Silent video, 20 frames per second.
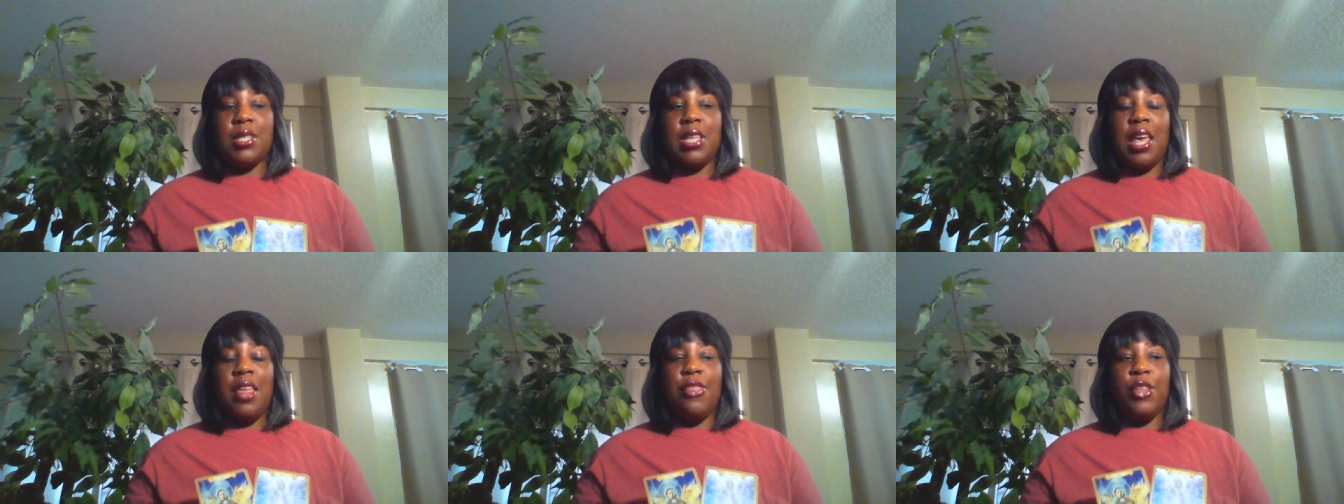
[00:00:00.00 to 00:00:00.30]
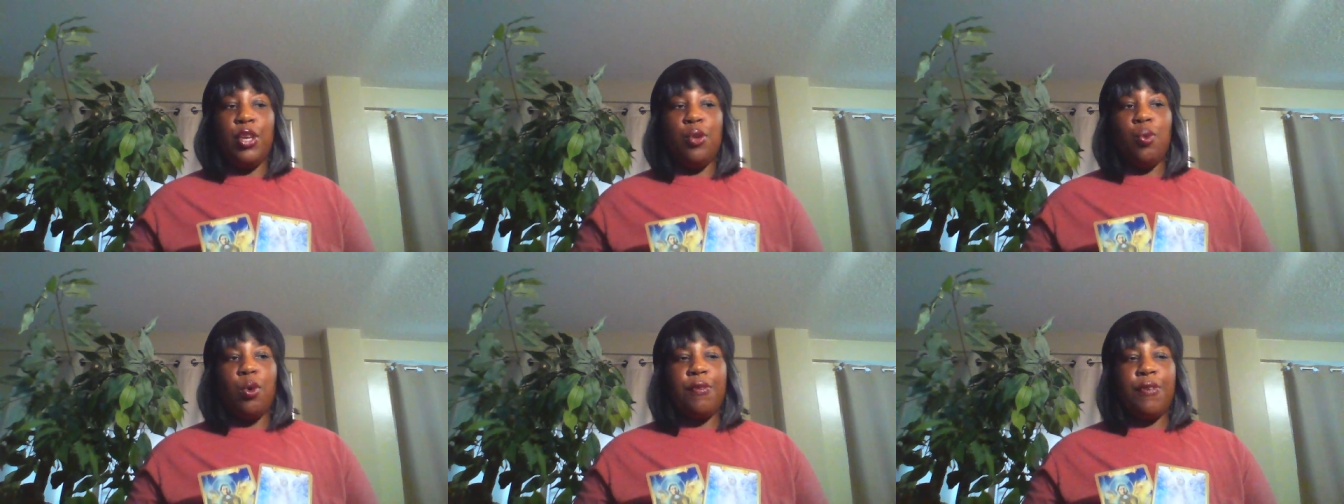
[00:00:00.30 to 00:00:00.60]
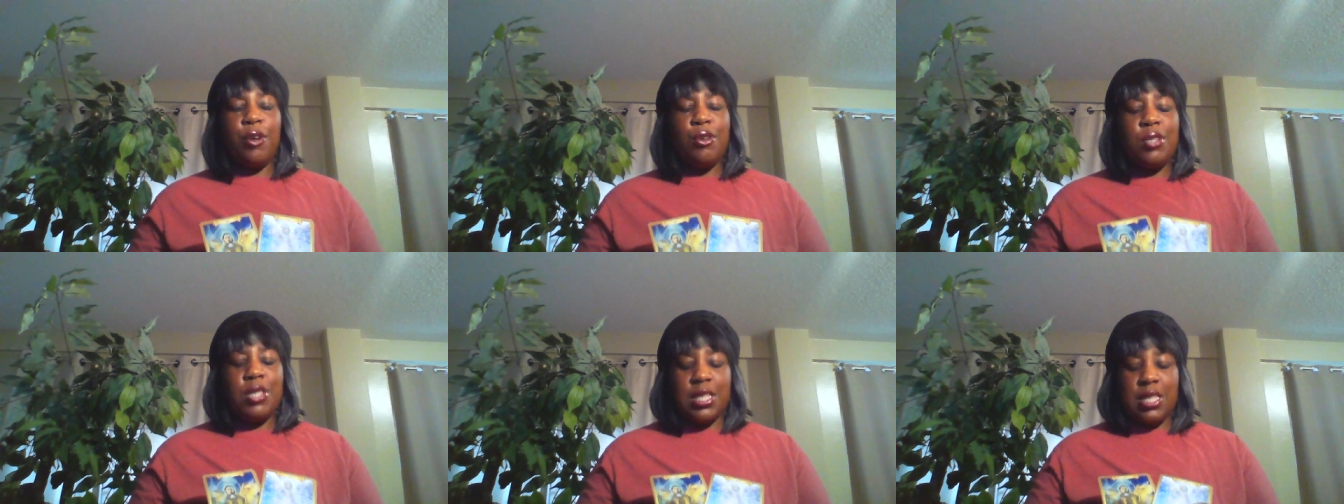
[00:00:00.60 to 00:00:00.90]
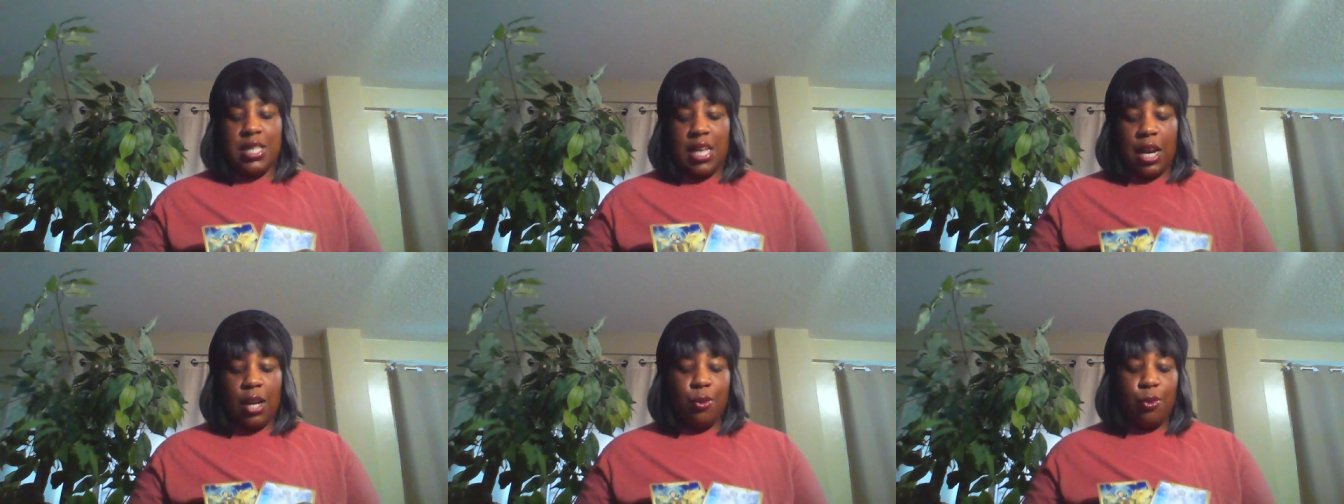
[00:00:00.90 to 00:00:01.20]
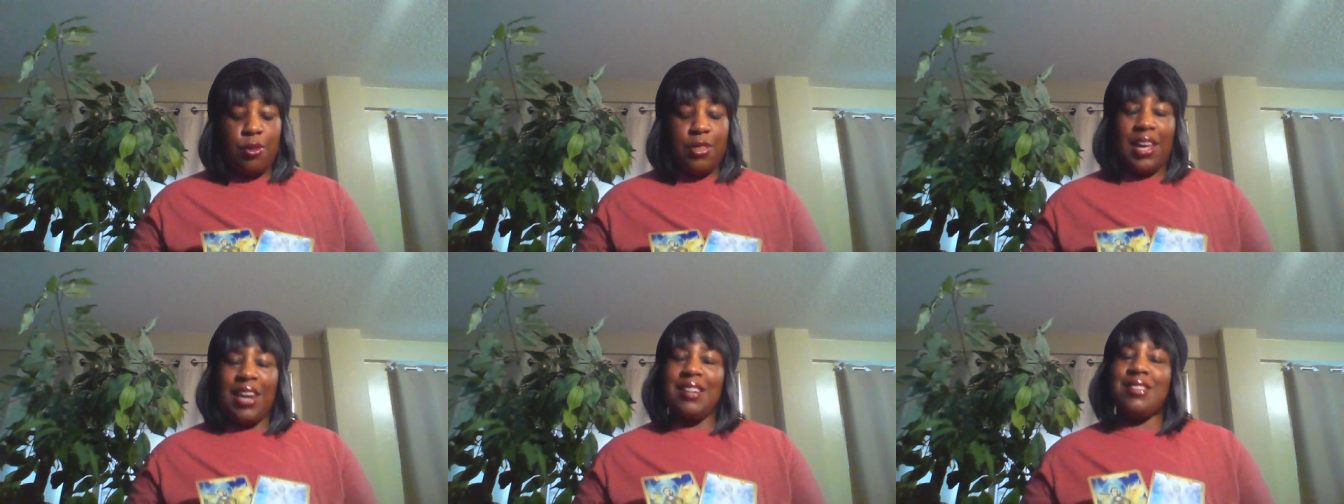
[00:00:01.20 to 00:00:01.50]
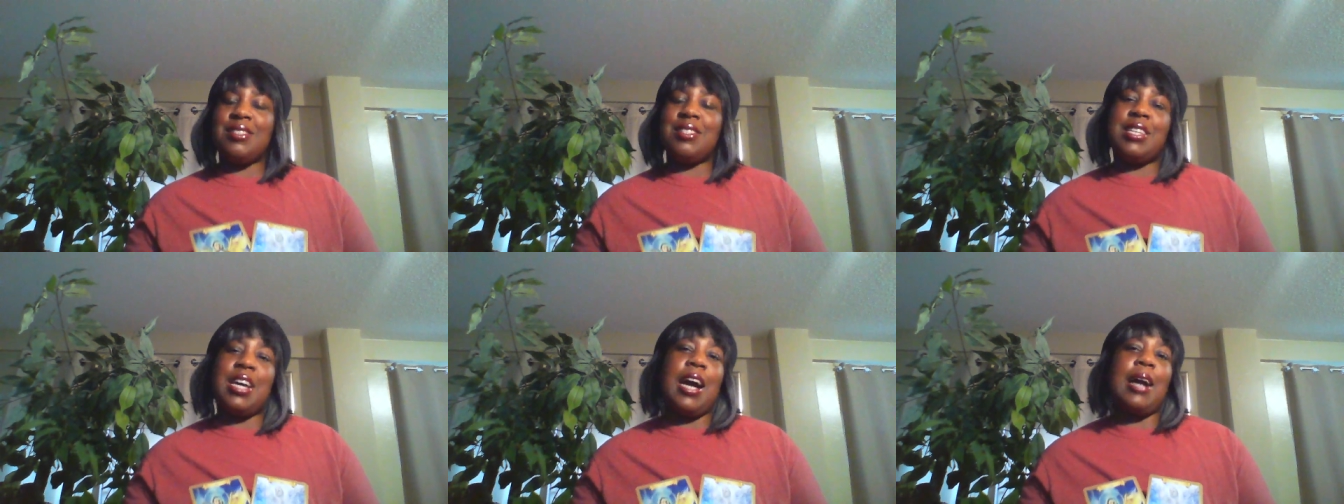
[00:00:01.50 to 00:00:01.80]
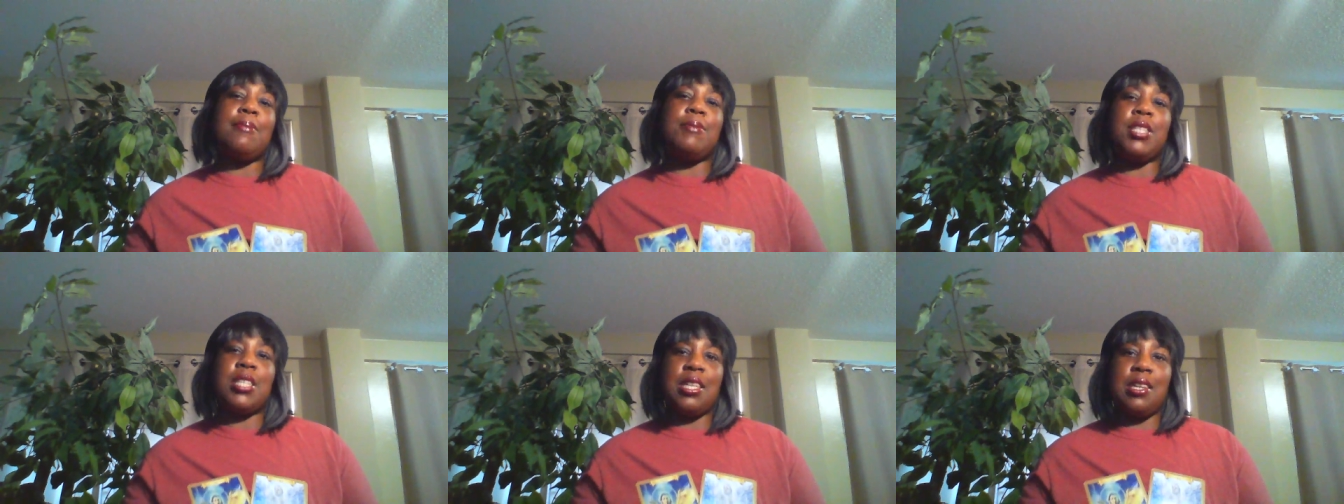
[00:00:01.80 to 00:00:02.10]
And the universe is telling you that it's
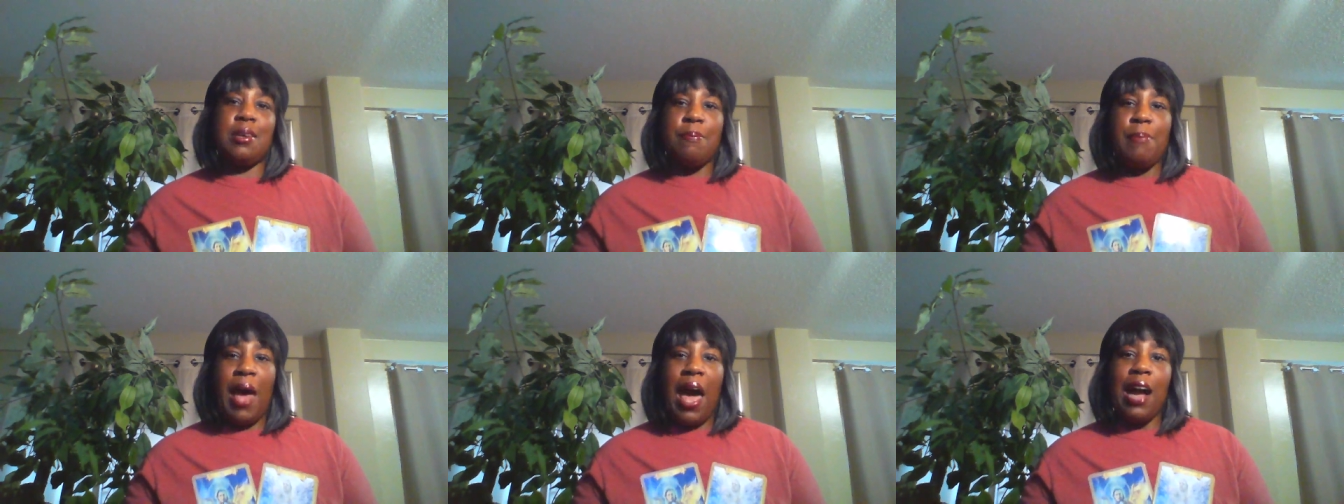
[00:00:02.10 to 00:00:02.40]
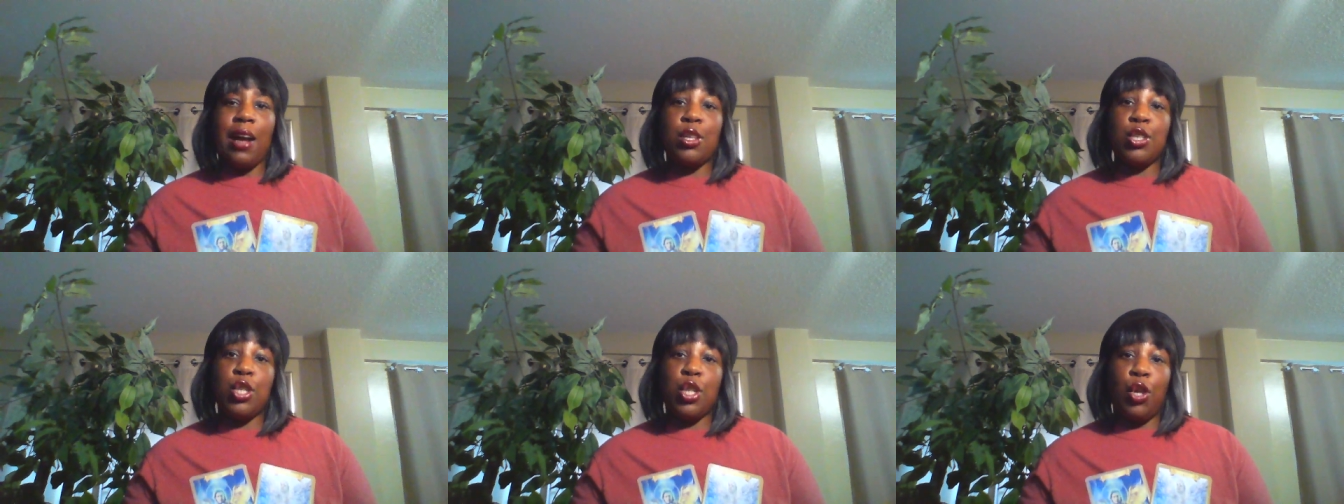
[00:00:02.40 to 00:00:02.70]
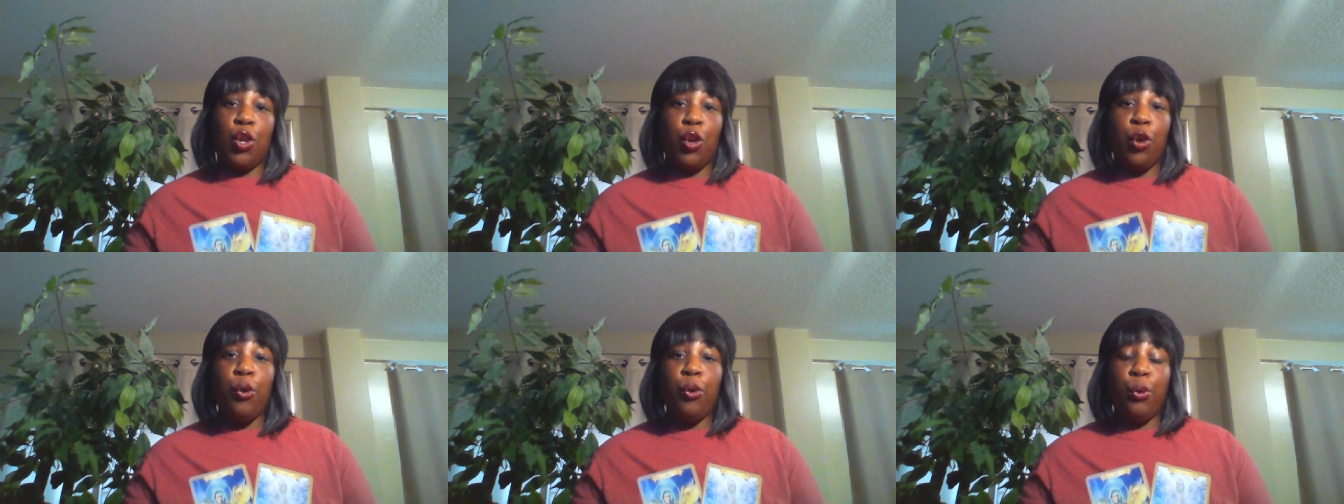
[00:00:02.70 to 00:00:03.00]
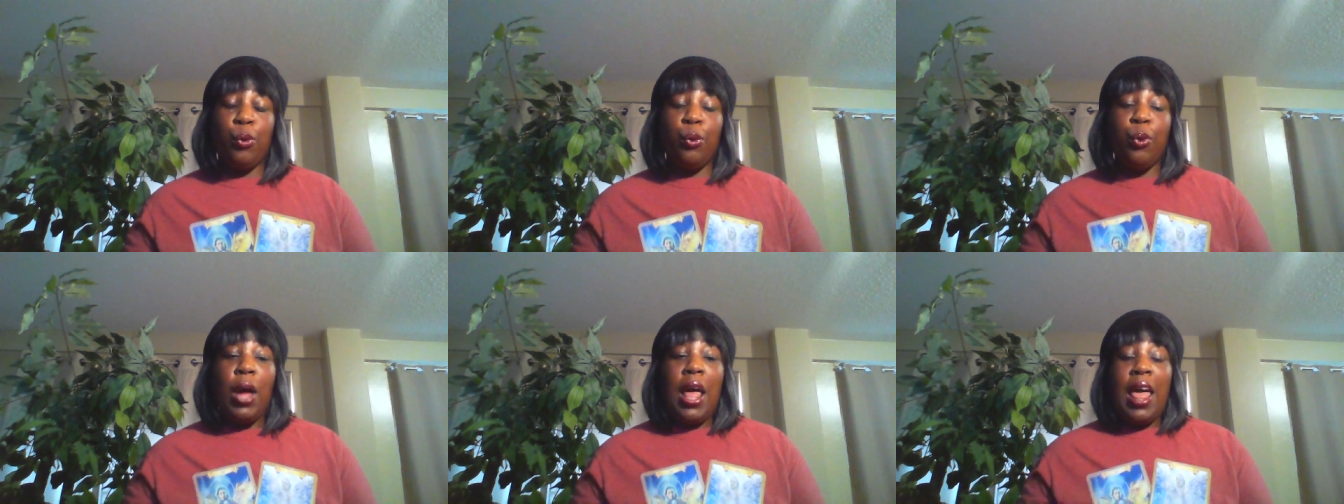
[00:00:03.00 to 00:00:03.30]
time to get back to you